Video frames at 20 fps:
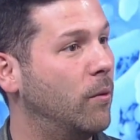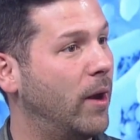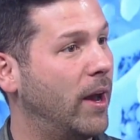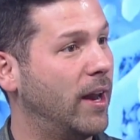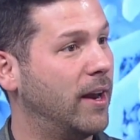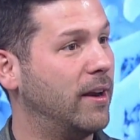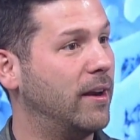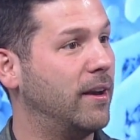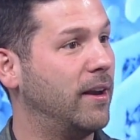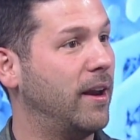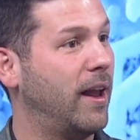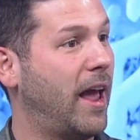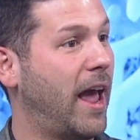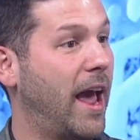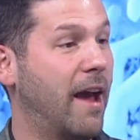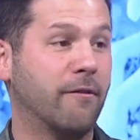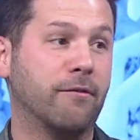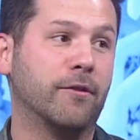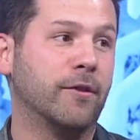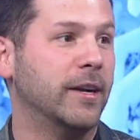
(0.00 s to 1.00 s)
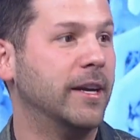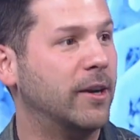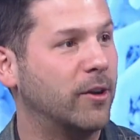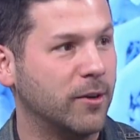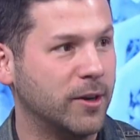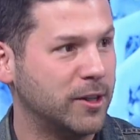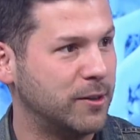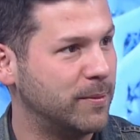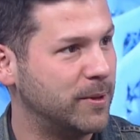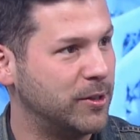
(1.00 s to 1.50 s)
when every
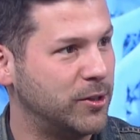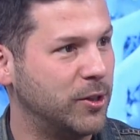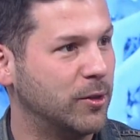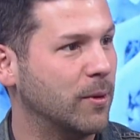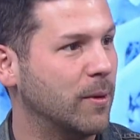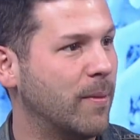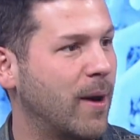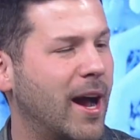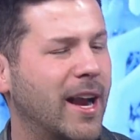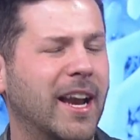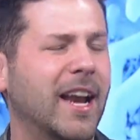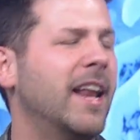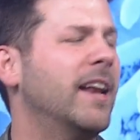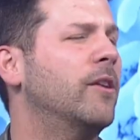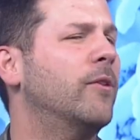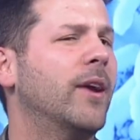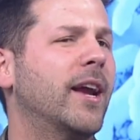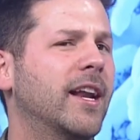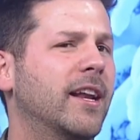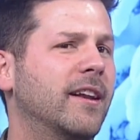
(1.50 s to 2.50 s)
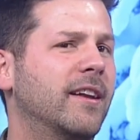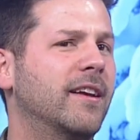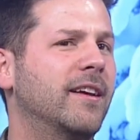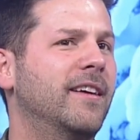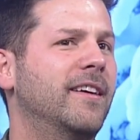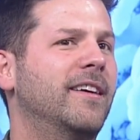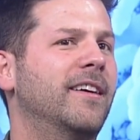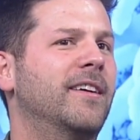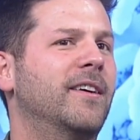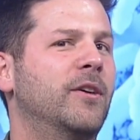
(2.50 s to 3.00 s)
Christmas you're reminded. And granted,
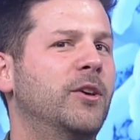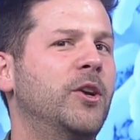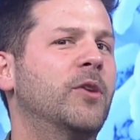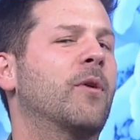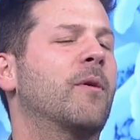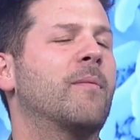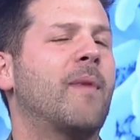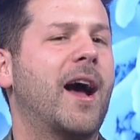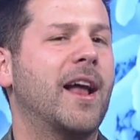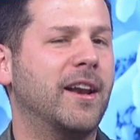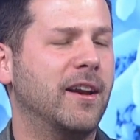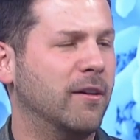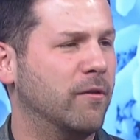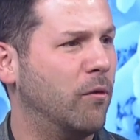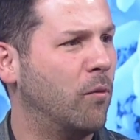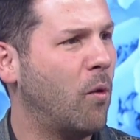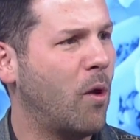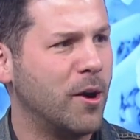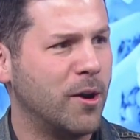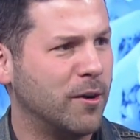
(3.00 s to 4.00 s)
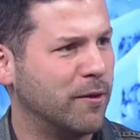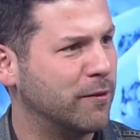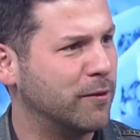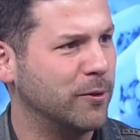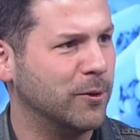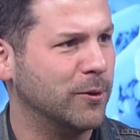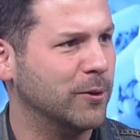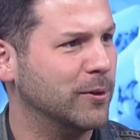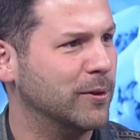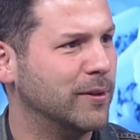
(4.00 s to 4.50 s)
you're reminded of
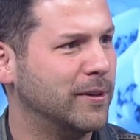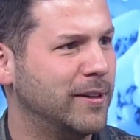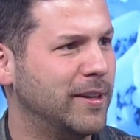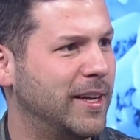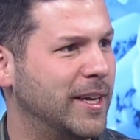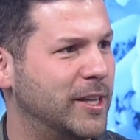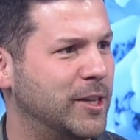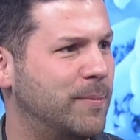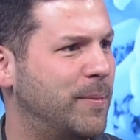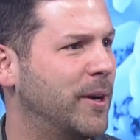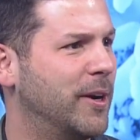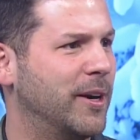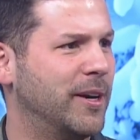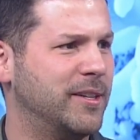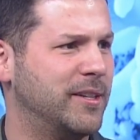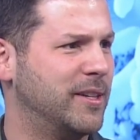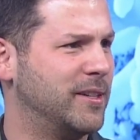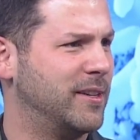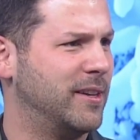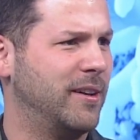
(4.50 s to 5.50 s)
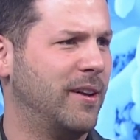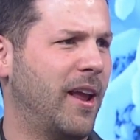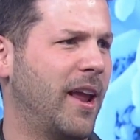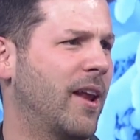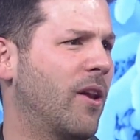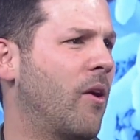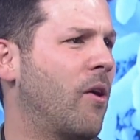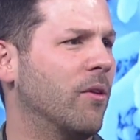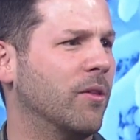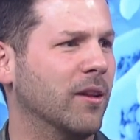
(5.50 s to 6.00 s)
wonderful experiences right. and,
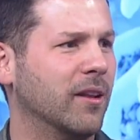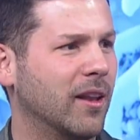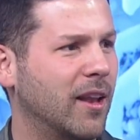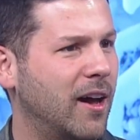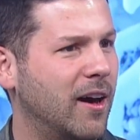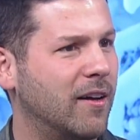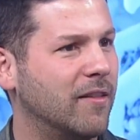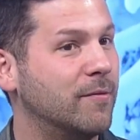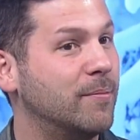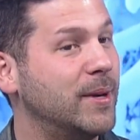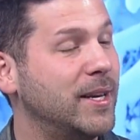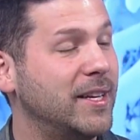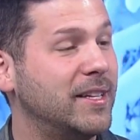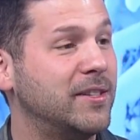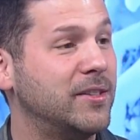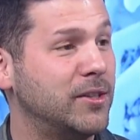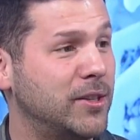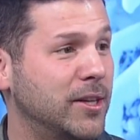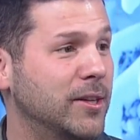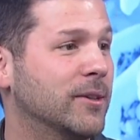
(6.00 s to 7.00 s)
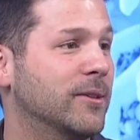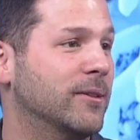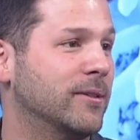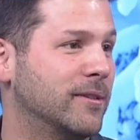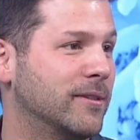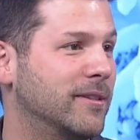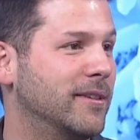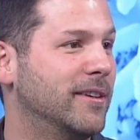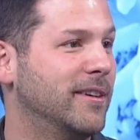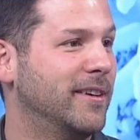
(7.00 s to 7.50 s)
and all the love, but it's
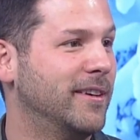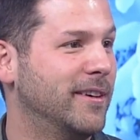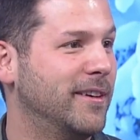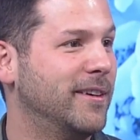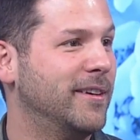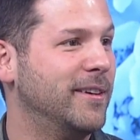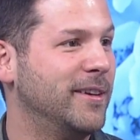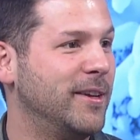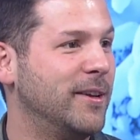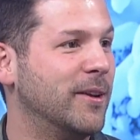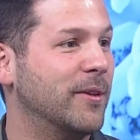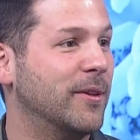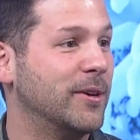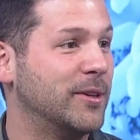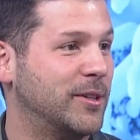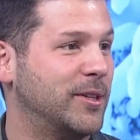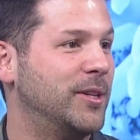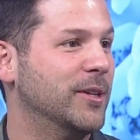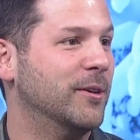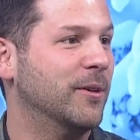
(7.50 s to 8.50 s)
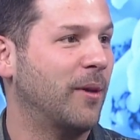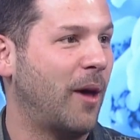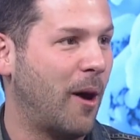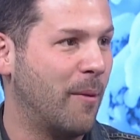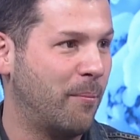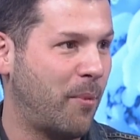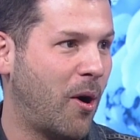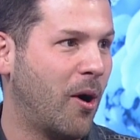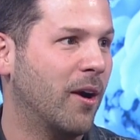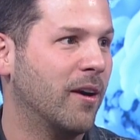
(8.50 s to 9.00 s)
still you know, there's still
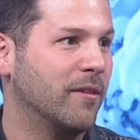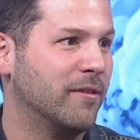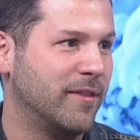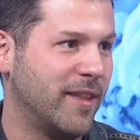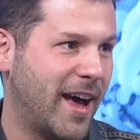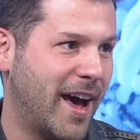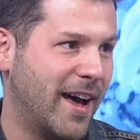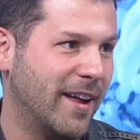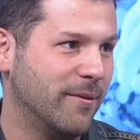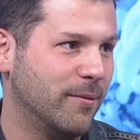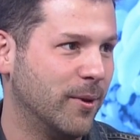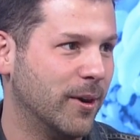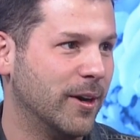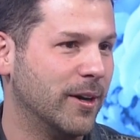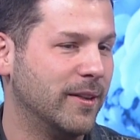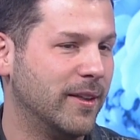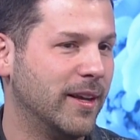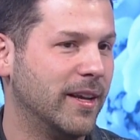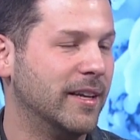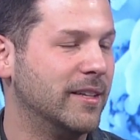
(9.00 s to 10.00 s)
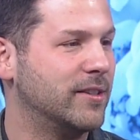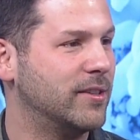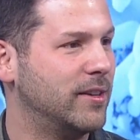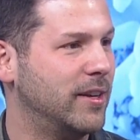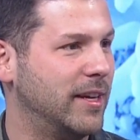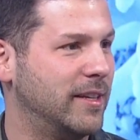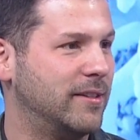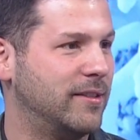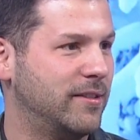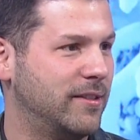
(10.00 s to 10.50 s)
a part of that where that it's
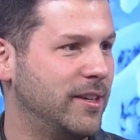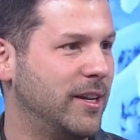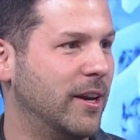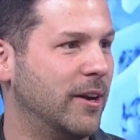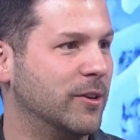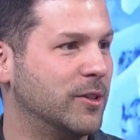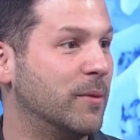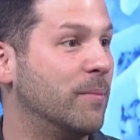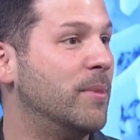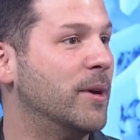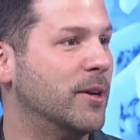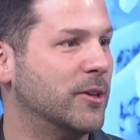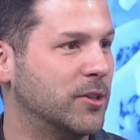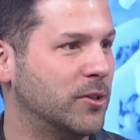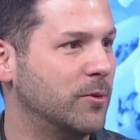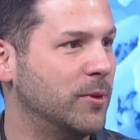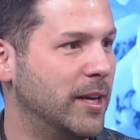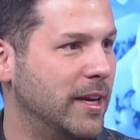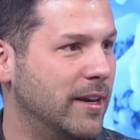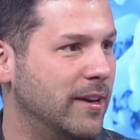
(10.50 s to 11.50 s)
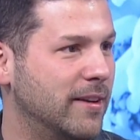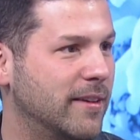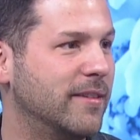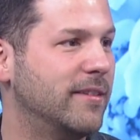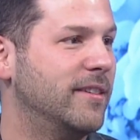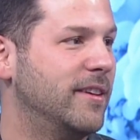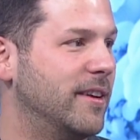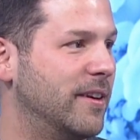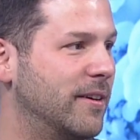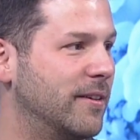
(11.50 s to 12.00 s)
it's you know it's a bittersweet.
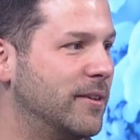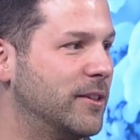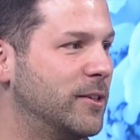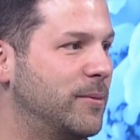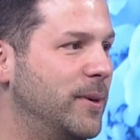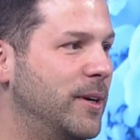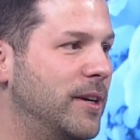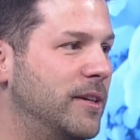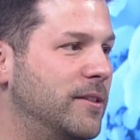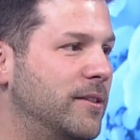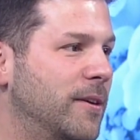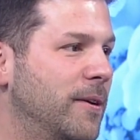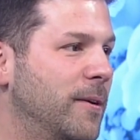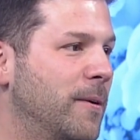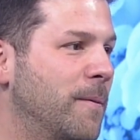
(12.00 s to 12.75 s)
You yeah. know, now, will you